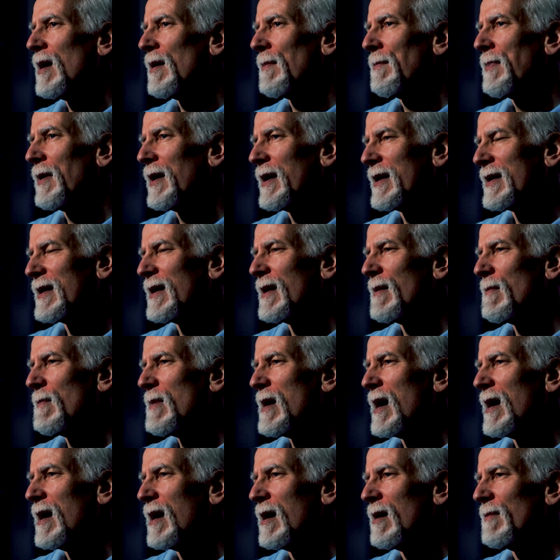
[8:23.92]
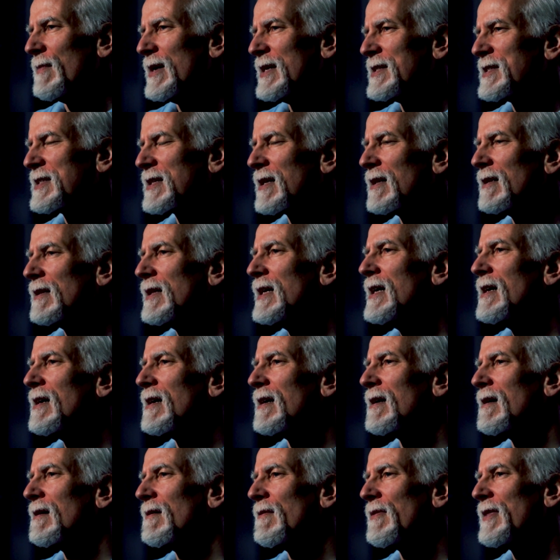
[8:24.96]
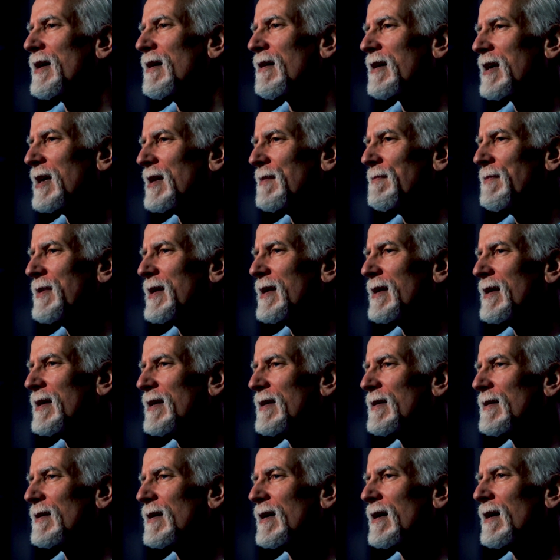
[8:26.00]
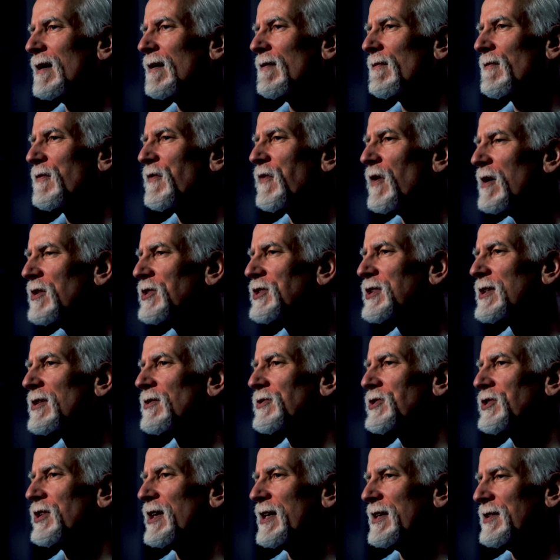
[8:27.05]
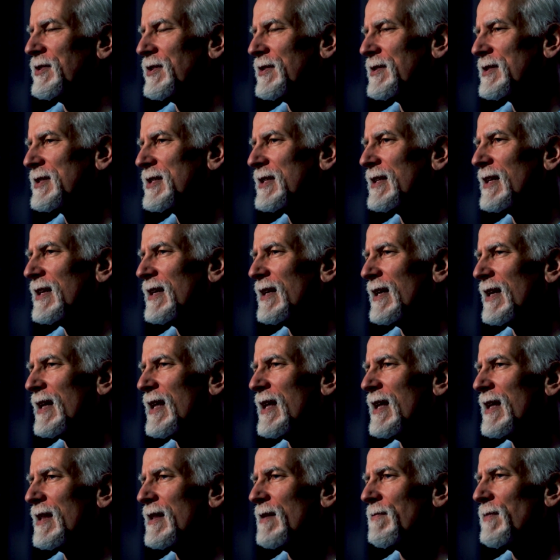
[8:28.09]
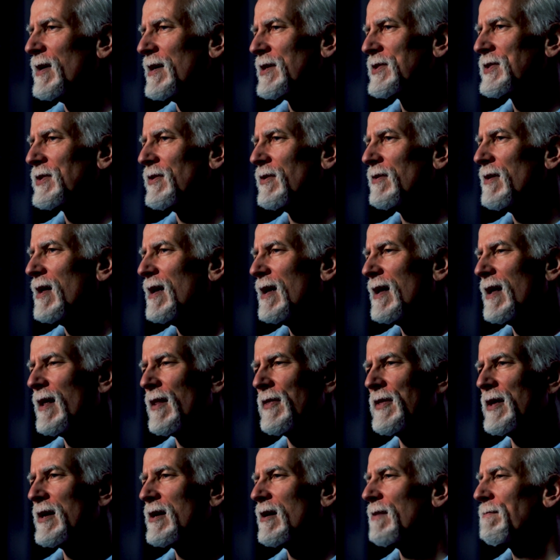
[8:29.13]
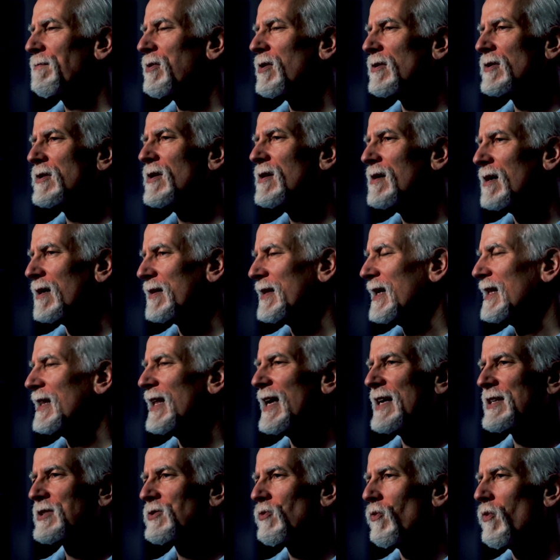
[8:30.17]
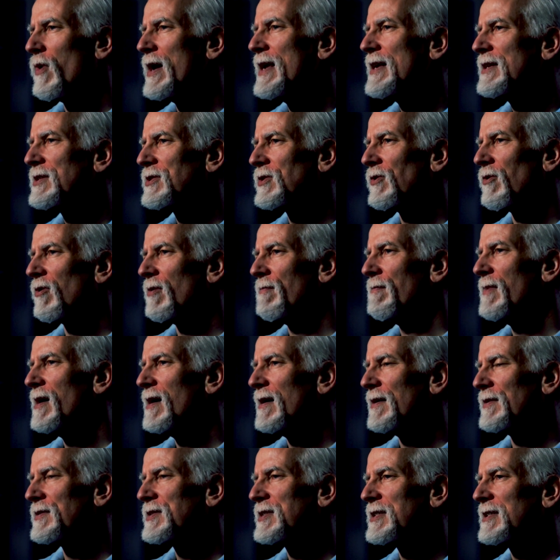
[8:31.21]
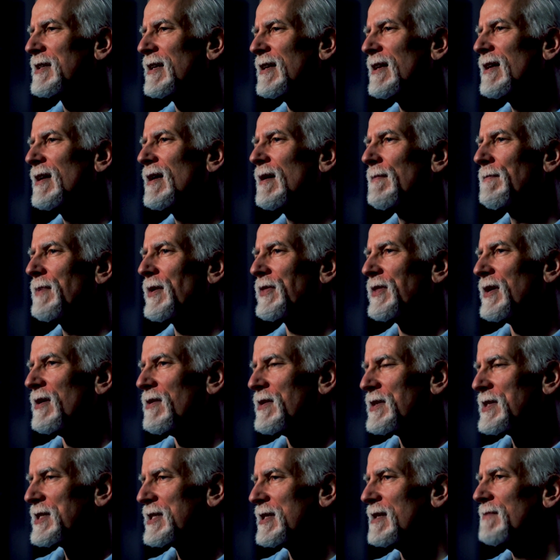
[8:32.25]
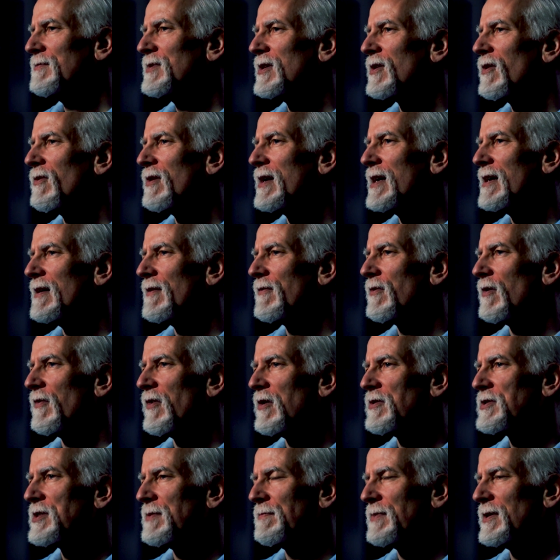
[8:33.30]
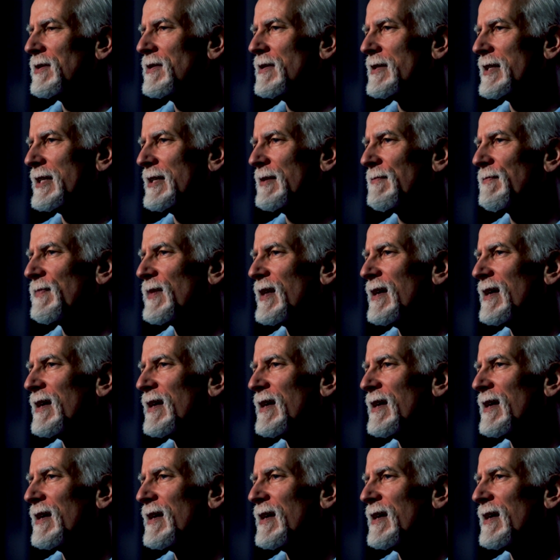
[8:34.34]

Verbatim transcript: but um, it's clear there can be uh, functional changes in the muscle that are prolonged. They last weeks or months, but there is some degree of reversibility.